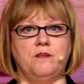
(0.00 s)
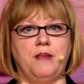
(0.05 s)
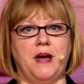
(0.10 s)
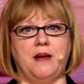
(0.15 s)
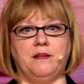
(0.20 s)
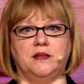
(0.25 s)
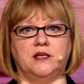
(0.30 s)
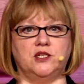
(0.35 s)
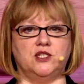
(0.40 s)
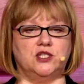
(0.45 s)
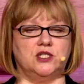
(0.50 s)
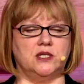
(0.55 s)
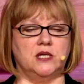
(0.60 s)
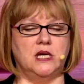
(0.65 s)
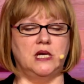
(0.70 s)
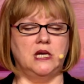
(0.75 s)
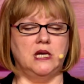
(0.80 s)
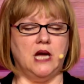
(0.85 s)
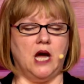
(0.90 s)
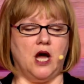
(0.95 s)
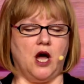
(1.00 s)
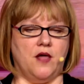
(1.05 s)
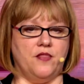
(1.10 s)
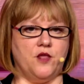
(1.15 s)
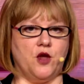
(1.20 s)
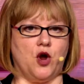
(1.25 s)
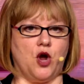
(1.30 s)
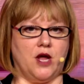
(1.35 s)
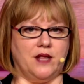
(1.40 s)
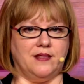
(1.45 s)
publish on
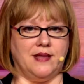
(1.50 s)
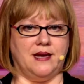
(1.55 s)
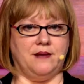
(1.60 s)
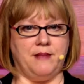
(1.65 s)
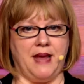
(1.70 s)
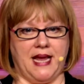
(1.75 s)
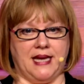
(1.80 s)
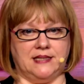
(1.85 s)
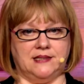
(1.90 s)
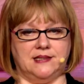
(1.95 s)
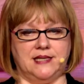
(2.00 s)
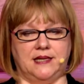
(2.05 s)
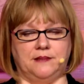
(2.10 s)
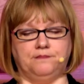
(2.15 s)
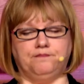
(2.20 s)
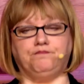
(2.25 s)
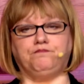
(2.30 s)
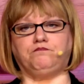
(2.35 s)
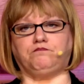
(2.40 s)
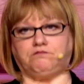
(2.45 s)
their online magazine.